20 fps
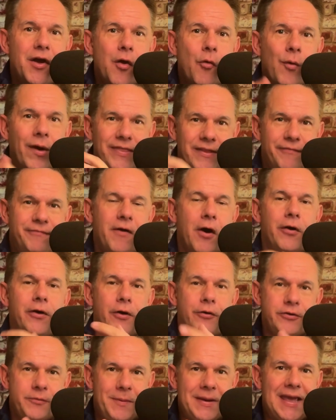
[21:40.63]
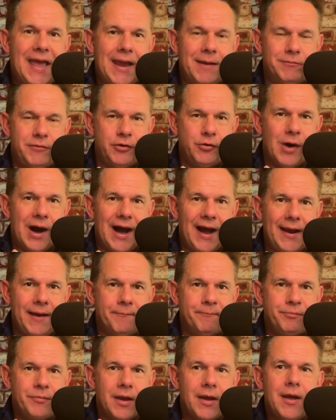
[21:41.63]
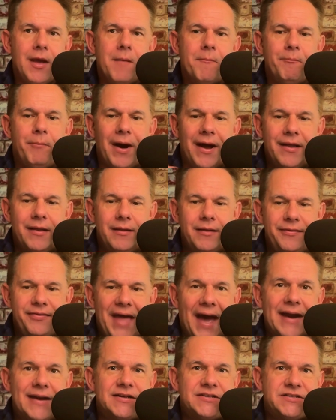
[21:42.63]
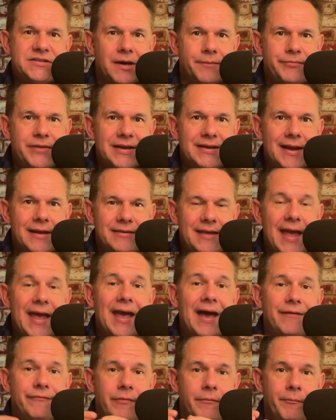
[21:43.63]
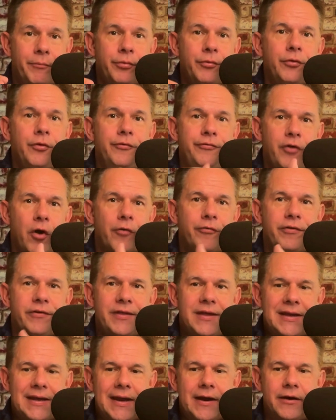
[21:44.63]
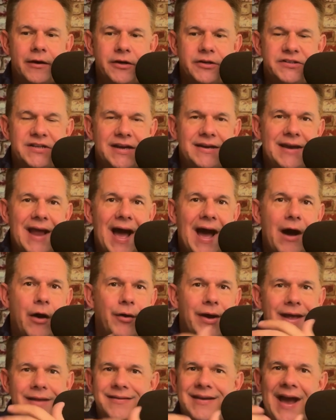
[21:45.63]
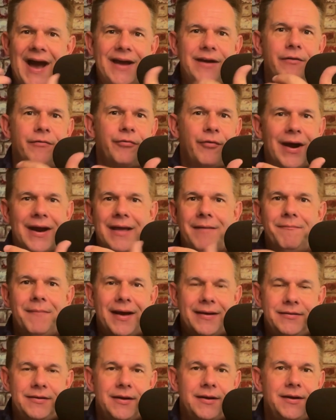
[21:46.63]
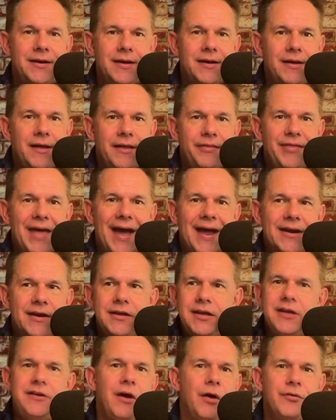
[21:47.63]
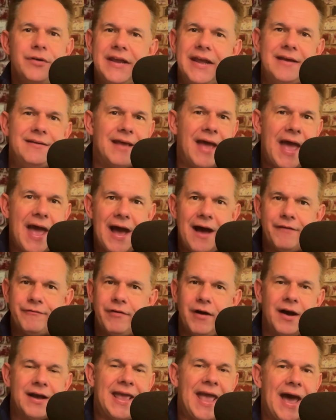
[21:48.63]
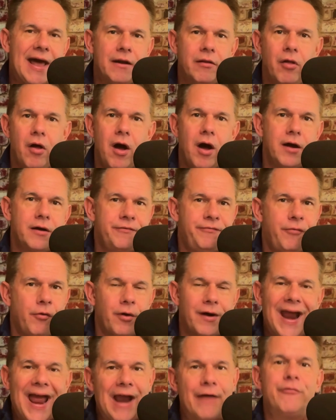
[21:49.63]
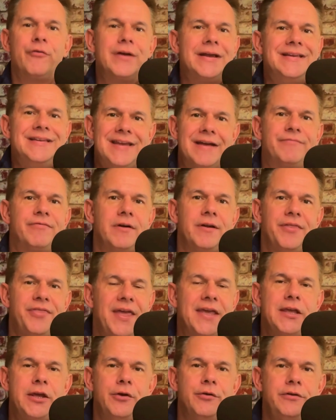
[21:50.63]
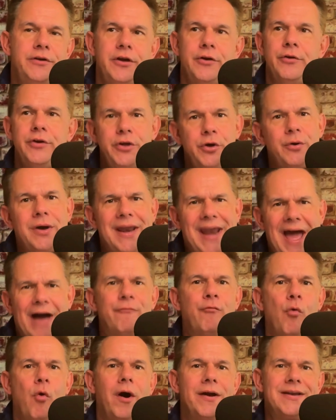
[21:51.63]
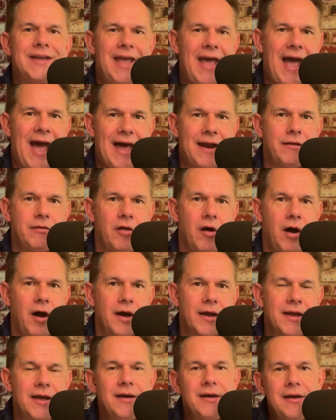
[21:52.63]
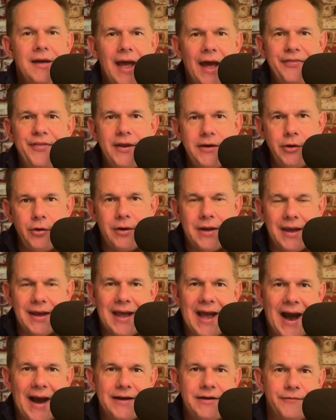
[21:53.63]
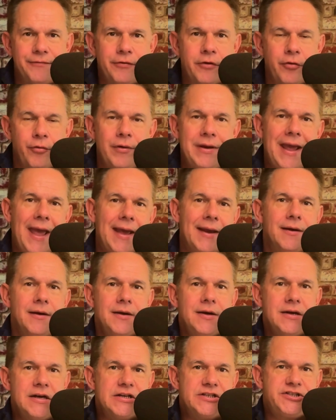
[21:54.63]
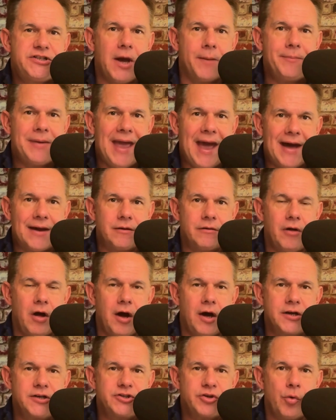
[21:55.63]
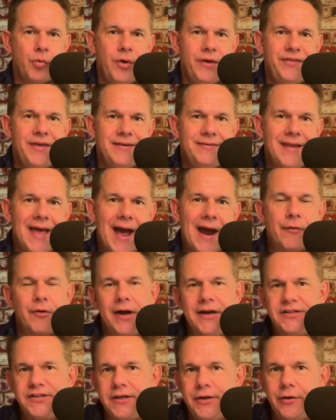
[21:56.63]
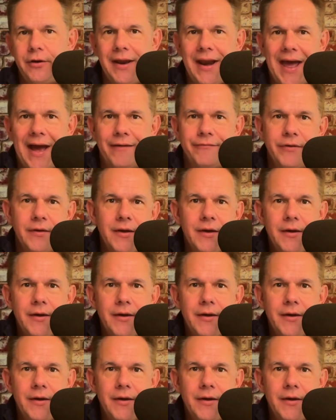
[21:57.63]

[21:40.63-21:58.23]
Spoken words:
when the photos became too high. But that is something that they have improved over the years. And now it's kind of recommended that you don't need to have a catalog for every different thing you do. You can have one catalog, and then you can kind of create subcatalogs within that, right? So you could have,